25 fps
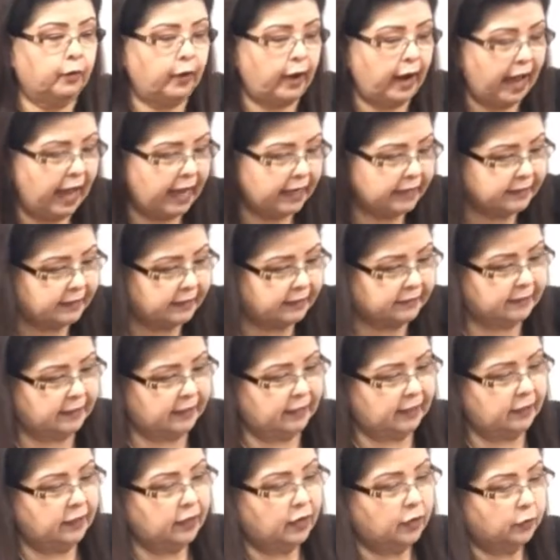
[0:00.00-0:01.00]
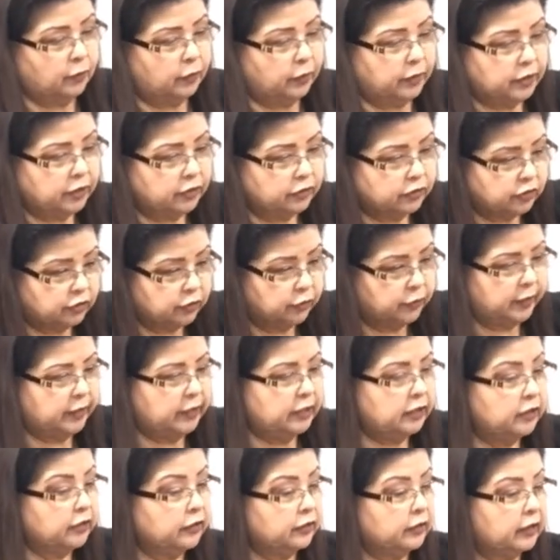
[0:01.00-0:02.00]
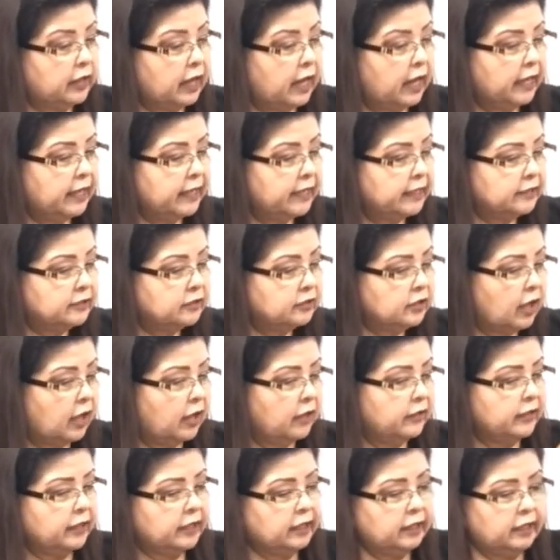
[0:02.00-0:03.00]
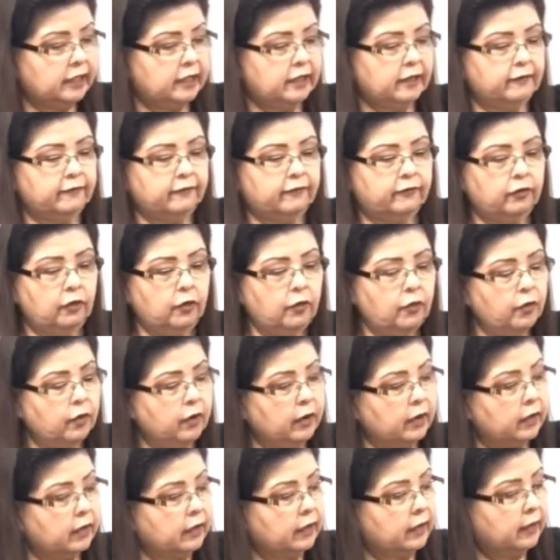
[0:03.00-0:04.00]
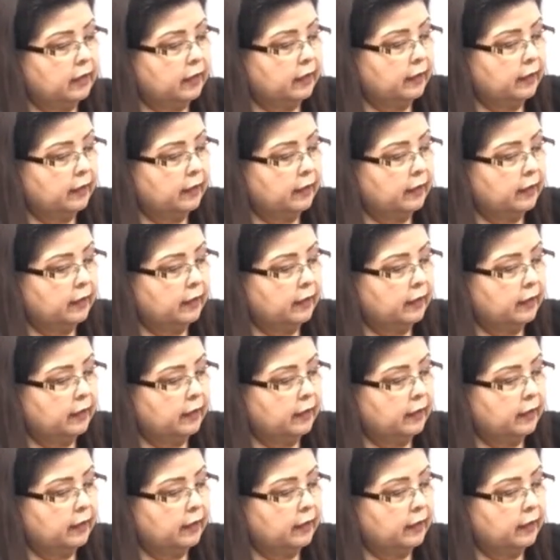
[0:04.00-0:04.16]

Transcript: Practice it when you're doing your clients on the clinic floor.